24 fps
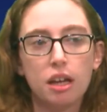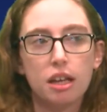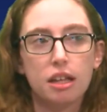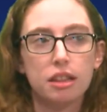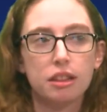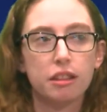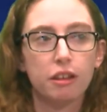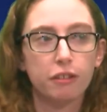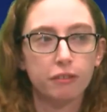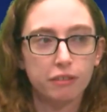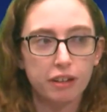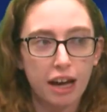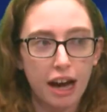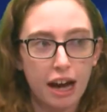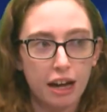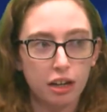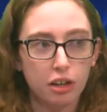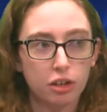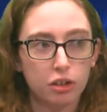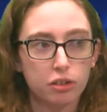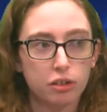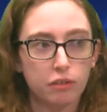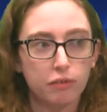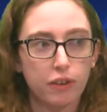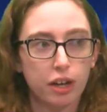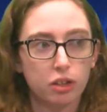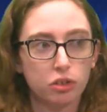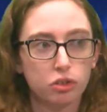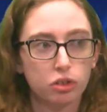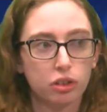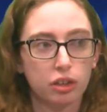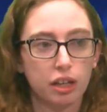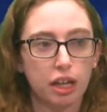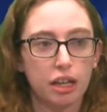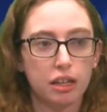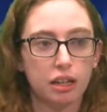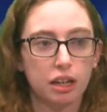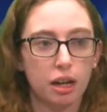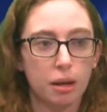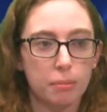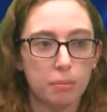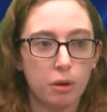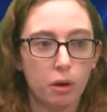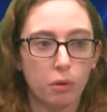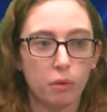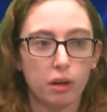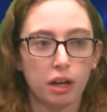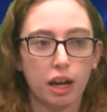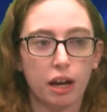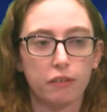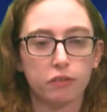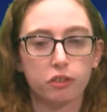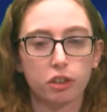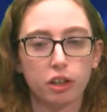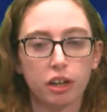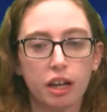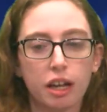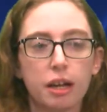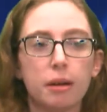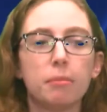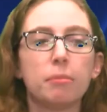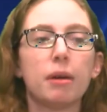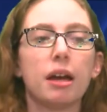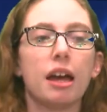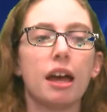the Niners eventually ended up going after him,